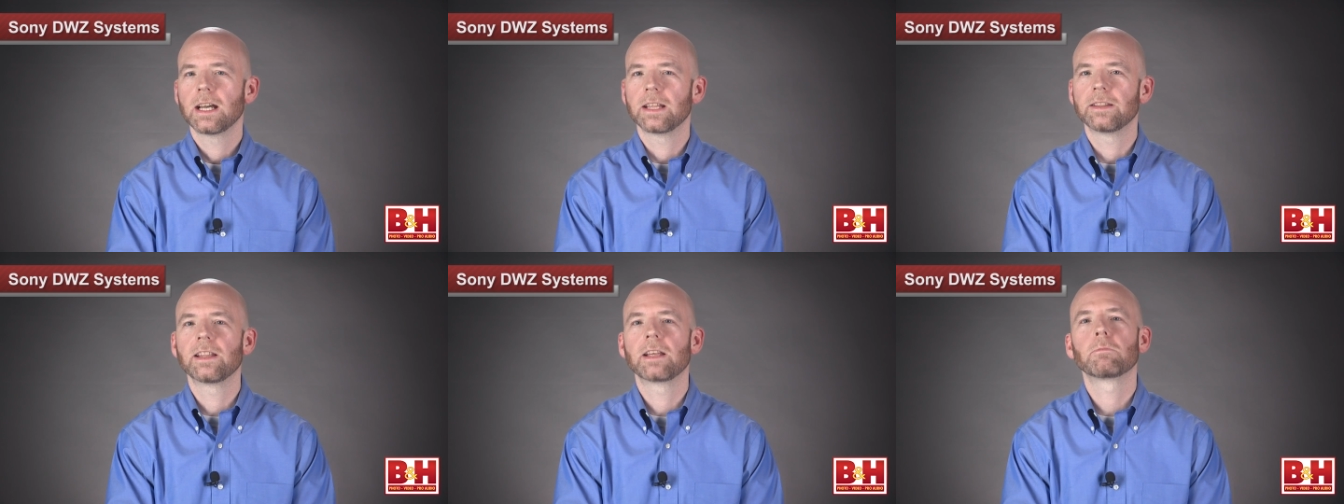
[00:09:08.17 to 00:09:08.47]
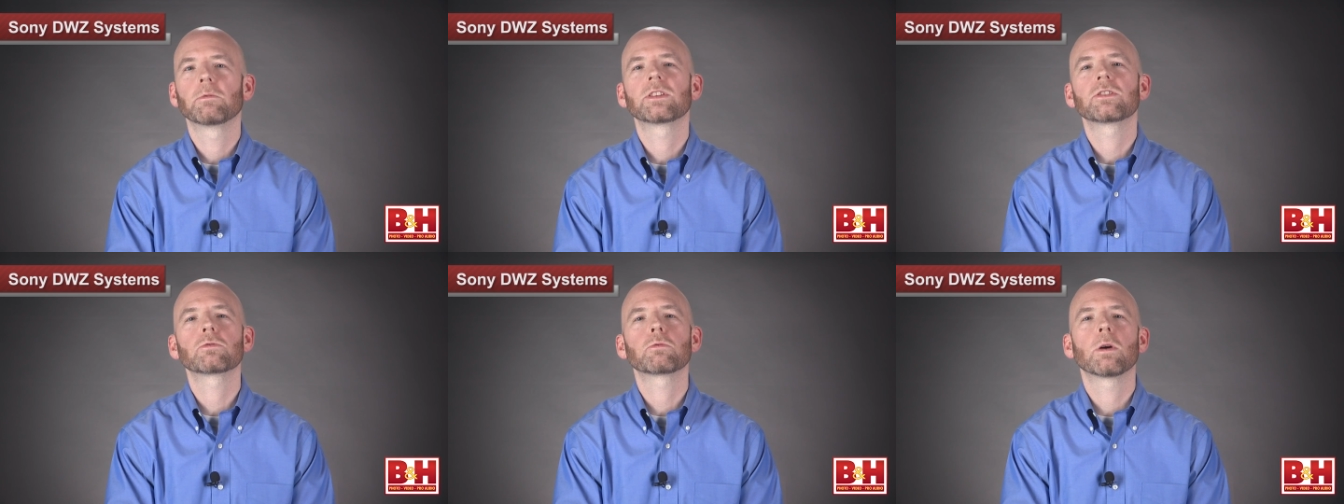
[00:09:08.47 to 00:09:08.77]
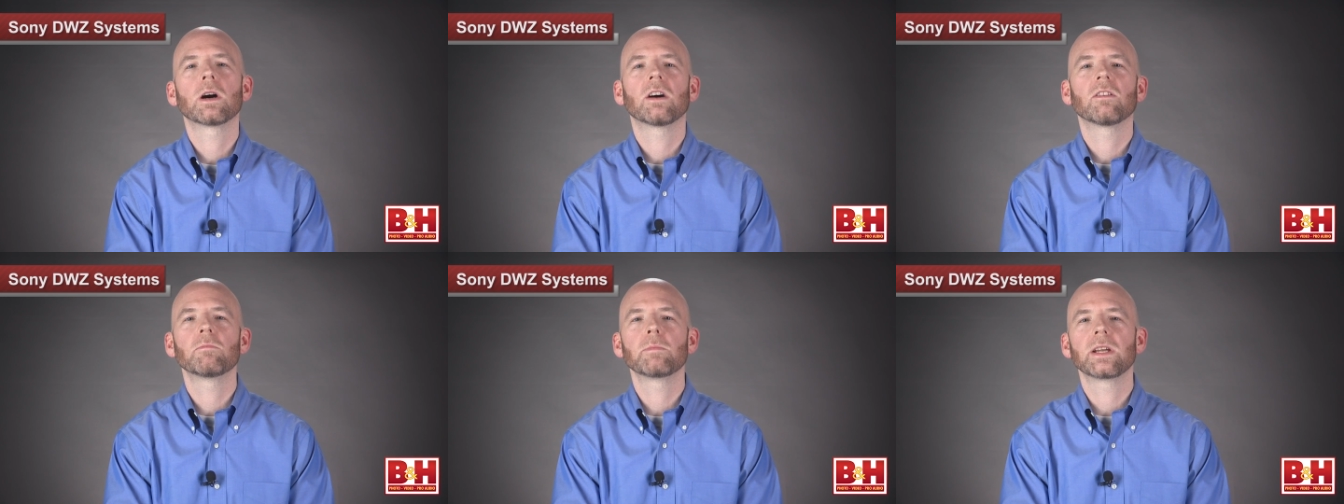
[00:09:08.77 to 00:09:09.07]
and then with
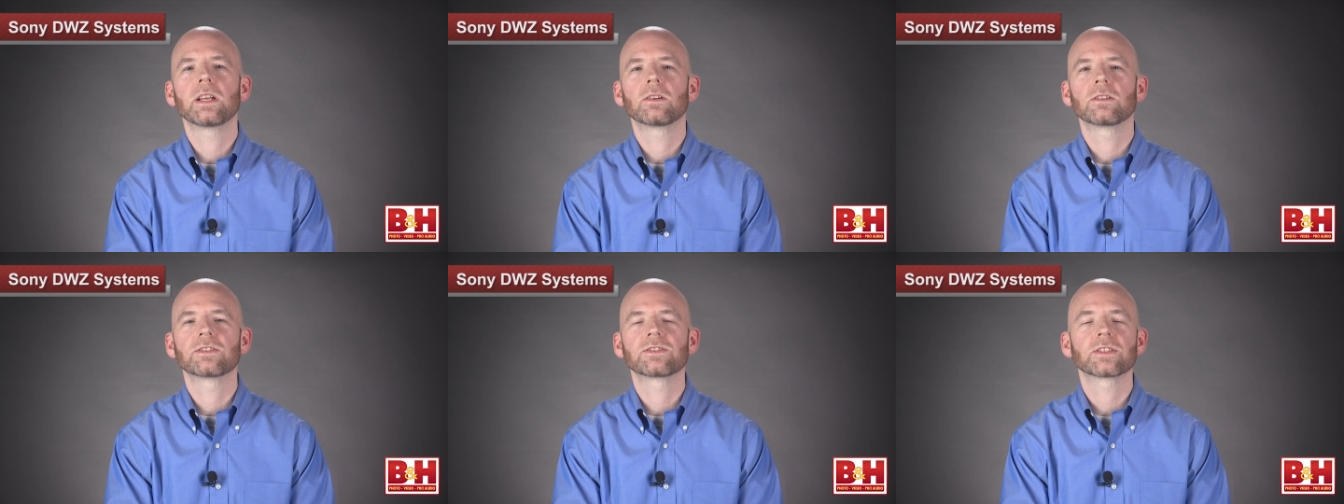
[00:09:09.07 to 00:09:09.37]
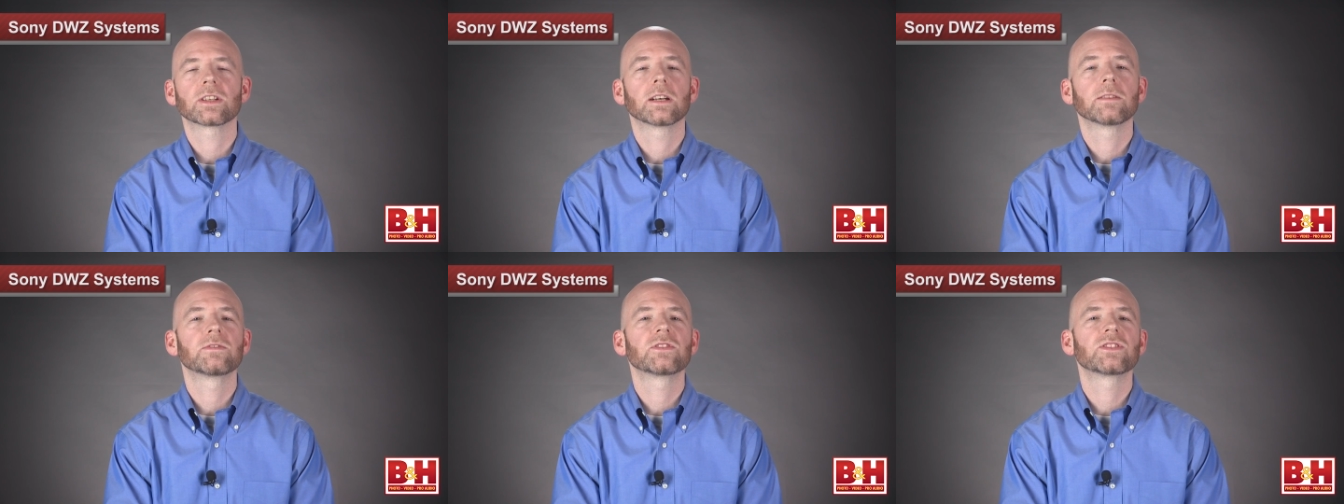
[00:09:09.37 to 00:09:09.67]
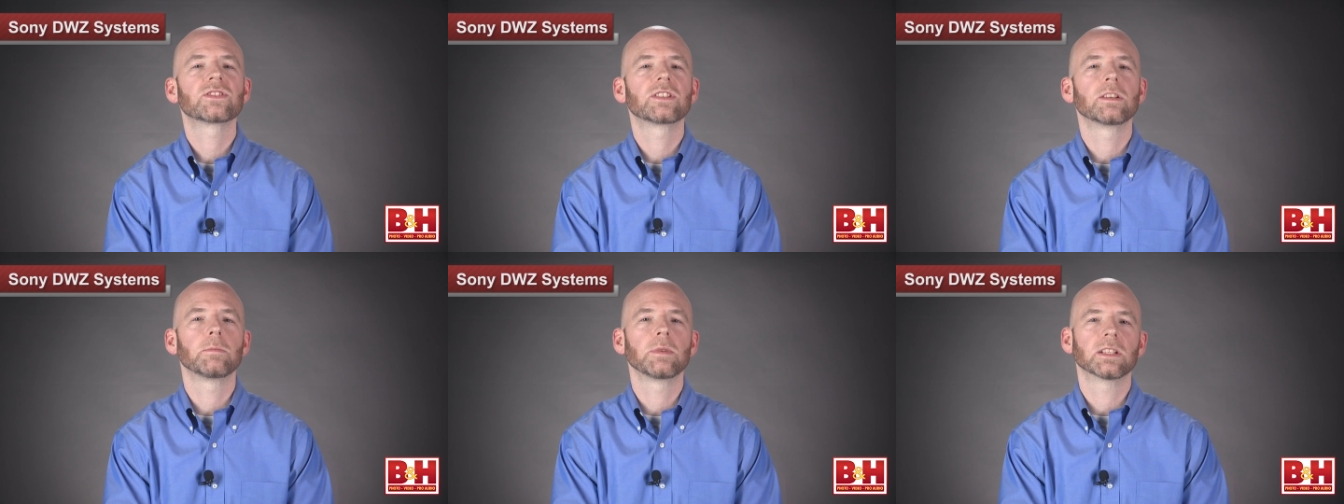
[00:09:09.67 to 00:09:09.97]
12 meters of
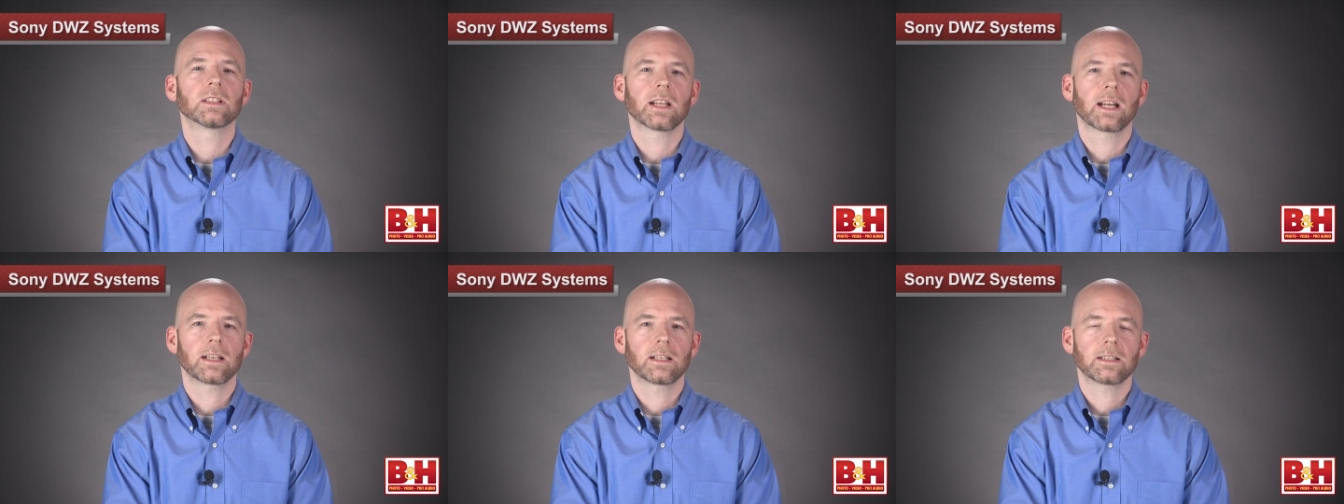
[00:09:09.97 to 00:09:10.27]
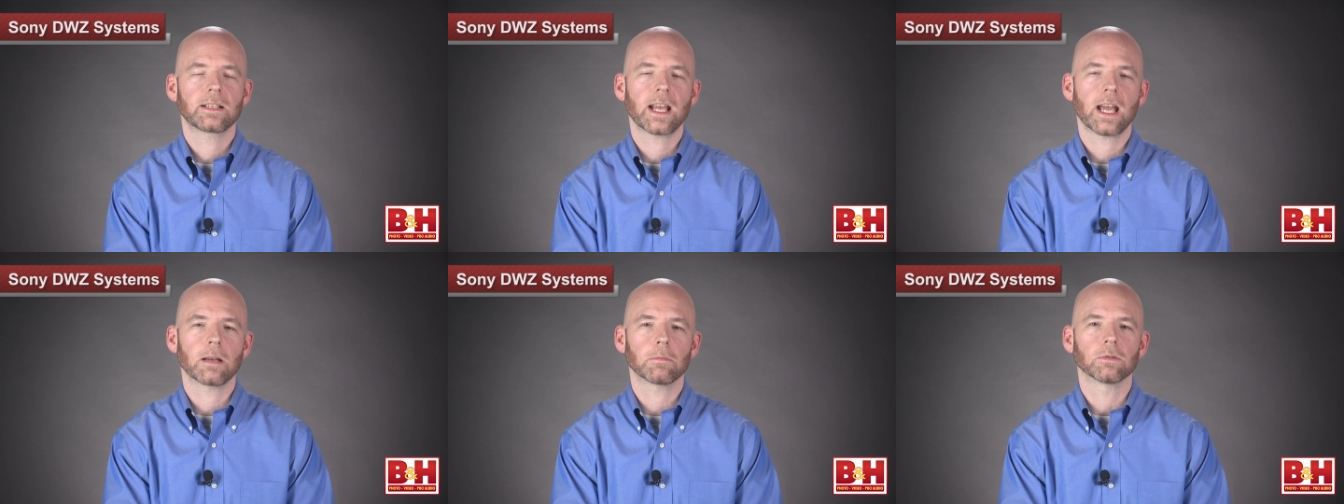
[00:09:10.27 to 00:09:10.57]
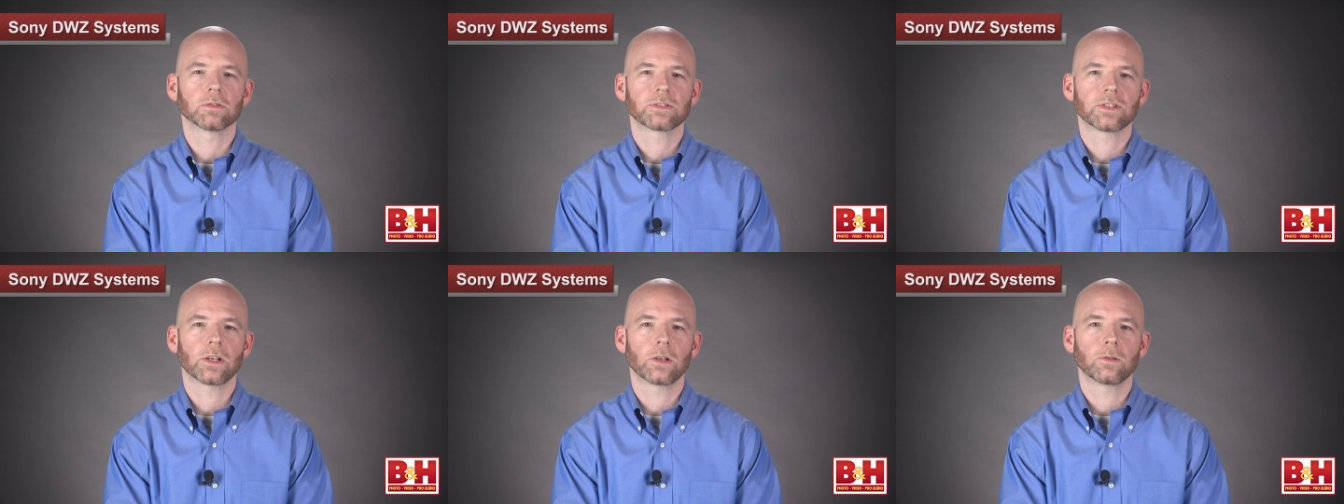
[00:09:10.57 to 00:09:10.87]
simulated
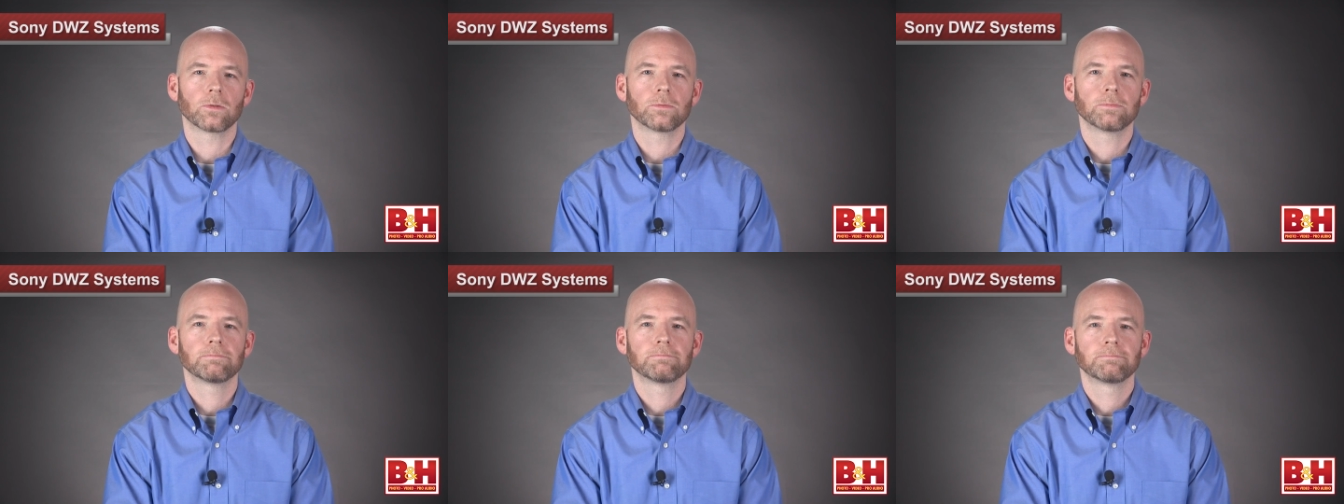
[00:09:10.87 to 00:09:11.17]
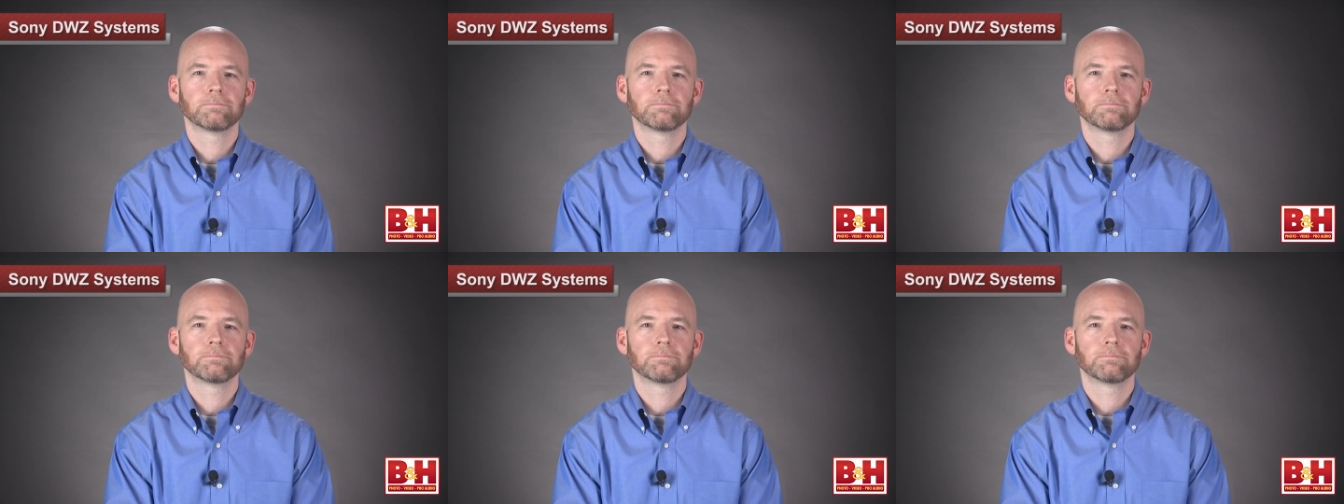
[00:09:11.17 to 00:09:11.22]
cable tone.